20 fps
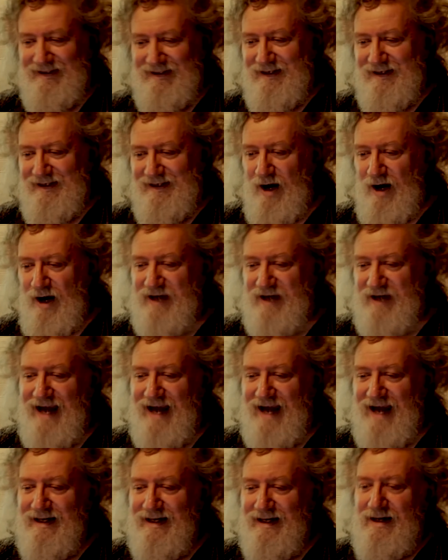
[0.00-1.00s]
no. Okay.
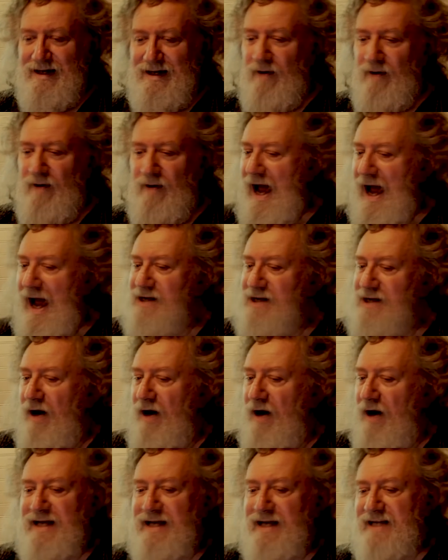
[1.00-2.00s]
Well, I
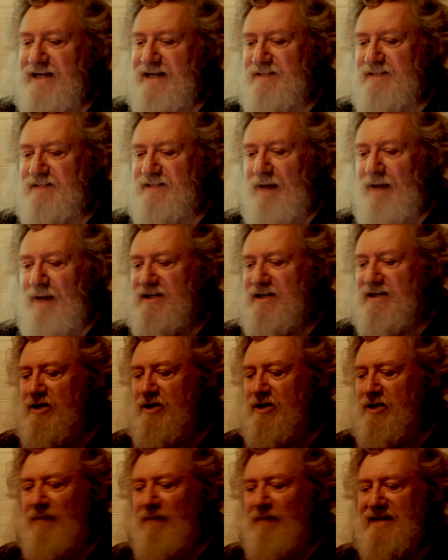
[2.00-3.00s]
guess that's probably as good a
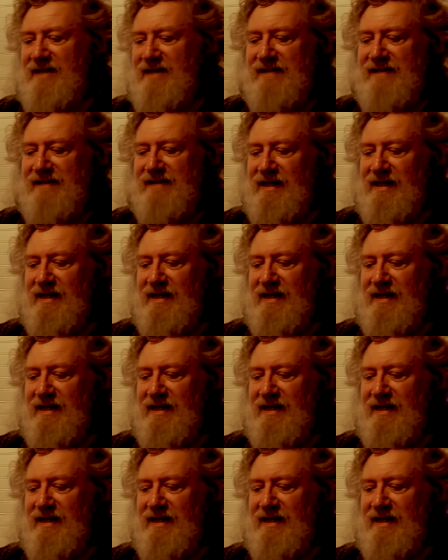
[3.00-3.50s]
place as any to